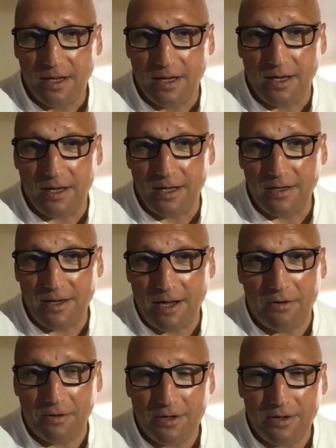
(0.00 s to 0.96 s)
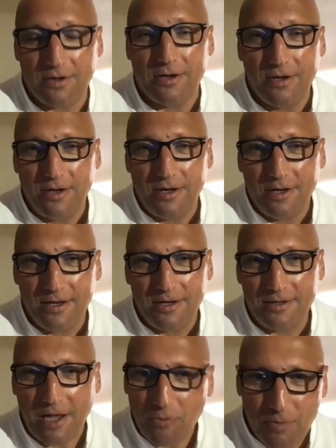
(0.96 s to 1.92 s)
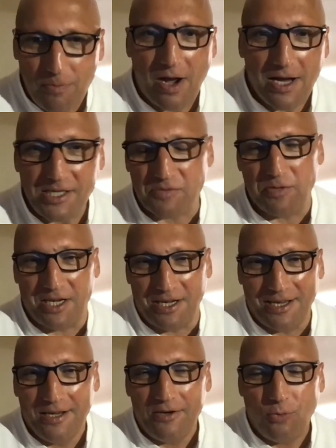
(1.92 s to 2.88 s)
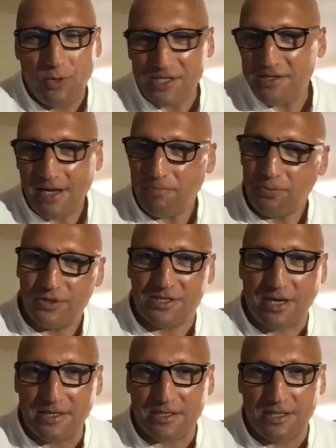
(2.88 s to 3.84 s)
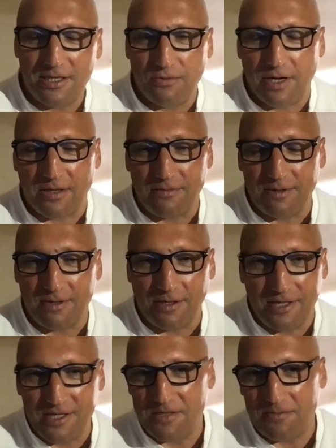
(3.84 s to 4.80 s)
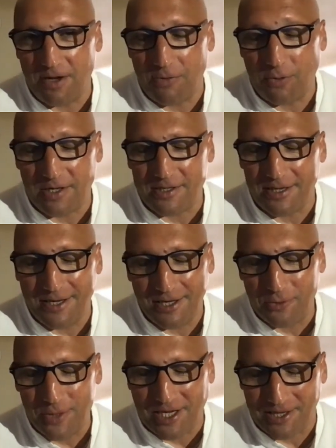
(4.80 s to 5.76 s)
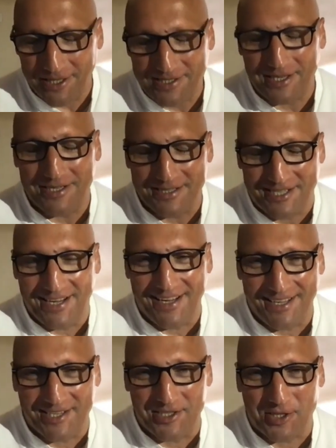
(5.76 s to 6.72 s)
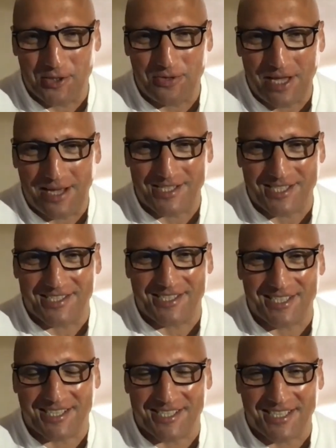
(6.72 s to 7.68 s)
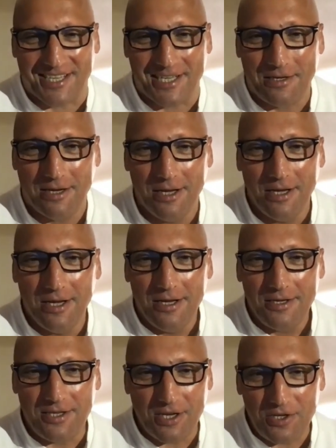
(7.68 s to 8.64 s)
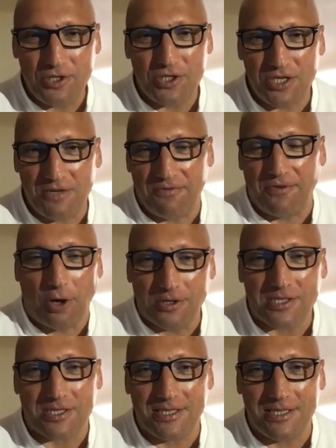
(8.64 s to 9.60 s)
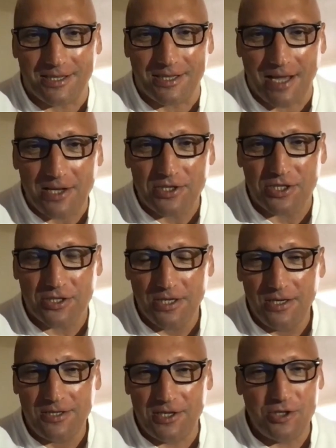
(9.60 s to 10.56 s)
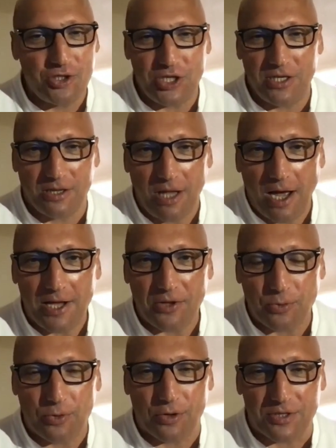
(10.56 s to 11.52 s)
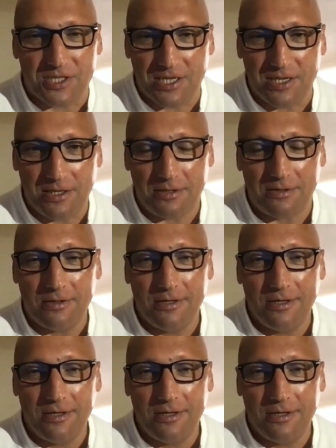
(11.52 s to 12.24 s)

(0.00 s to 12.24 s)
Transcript: Now, that reminds me, wasn't that precisely what Hillary Clinton did in 2016? Didn't she falsely allege, didn't she lie through her teeth